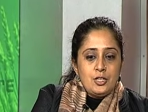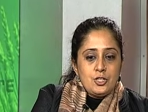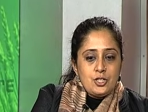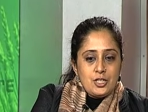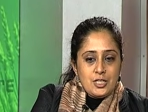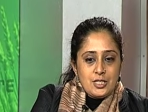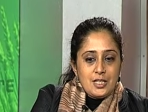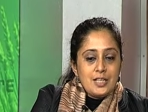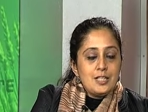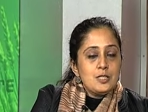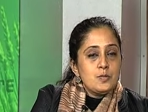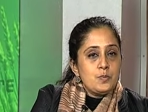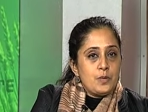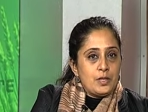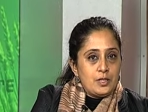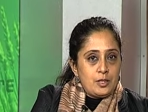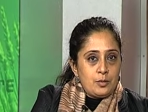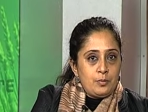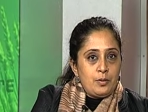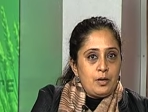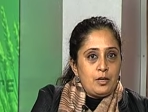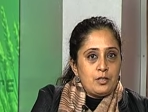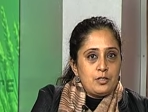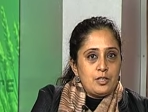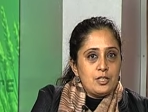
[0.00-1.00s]
she tells
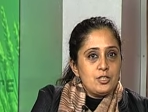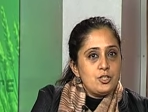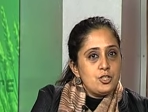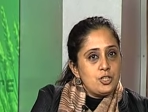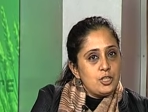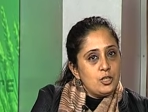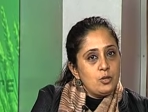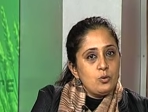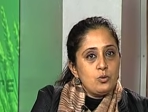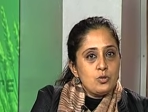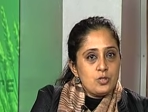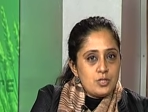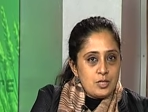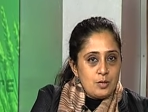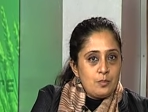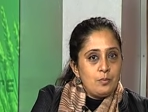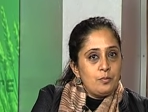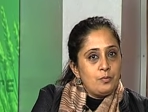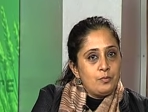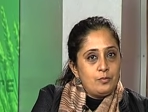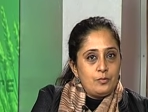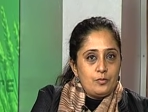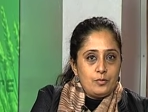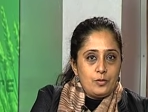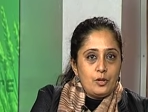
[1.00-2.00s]
Pratibha that she knows
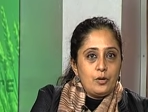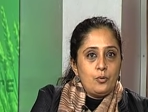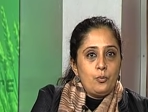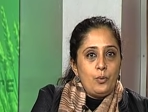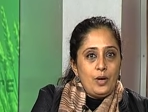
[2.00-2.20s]
him